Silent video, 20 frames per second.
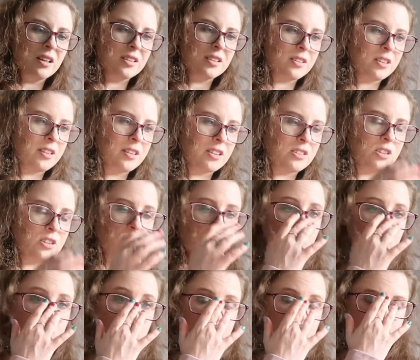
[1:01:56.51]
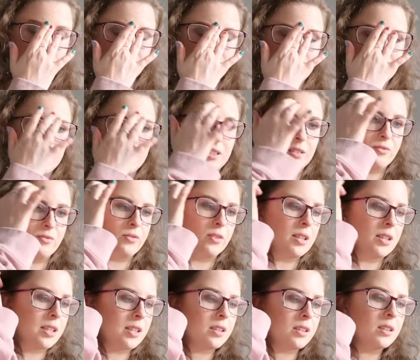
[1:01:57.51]
I don't actually know what it means
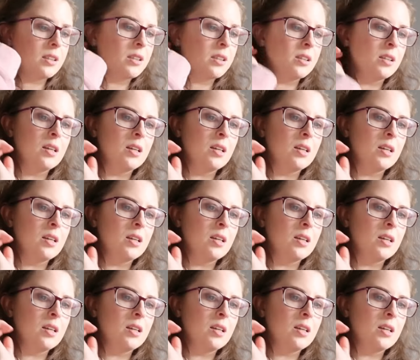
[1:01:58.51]
fully.